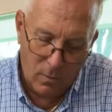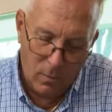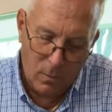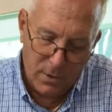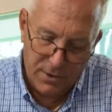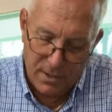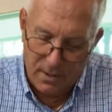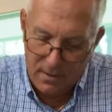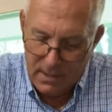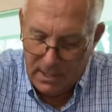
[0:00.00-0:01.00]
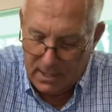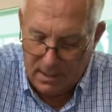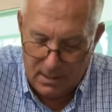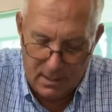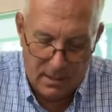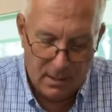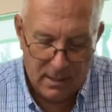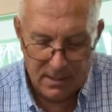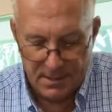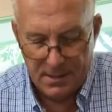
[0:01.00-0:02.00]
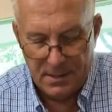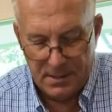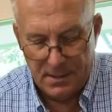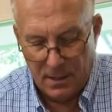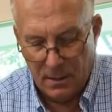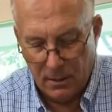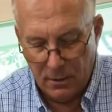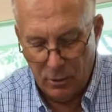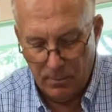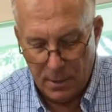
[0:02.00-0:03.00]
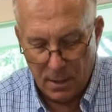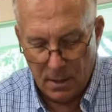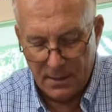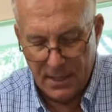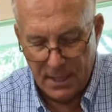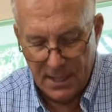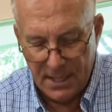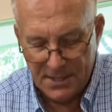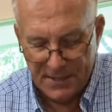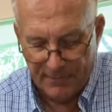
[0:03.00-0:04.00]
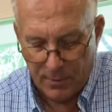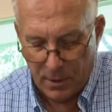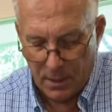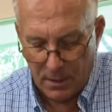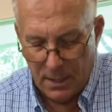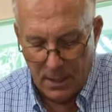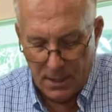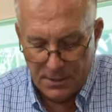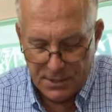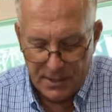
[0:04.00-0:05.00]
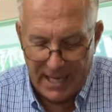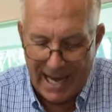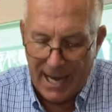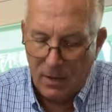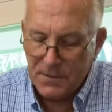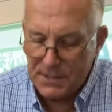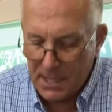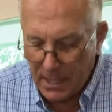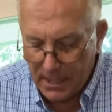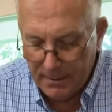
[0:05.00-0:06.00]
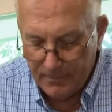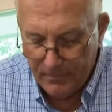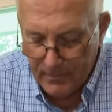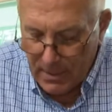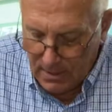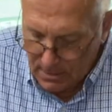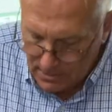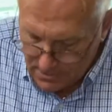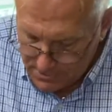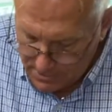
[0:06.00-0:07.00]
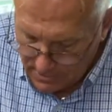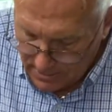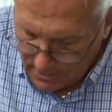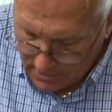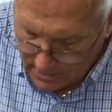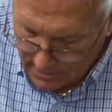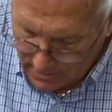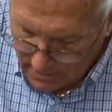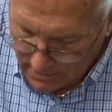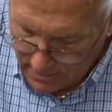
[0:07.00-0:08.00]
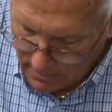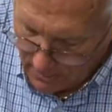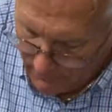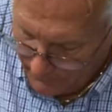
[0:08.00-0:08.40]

with the glue part, the adhesive part, to the outside. So you can get an idea here.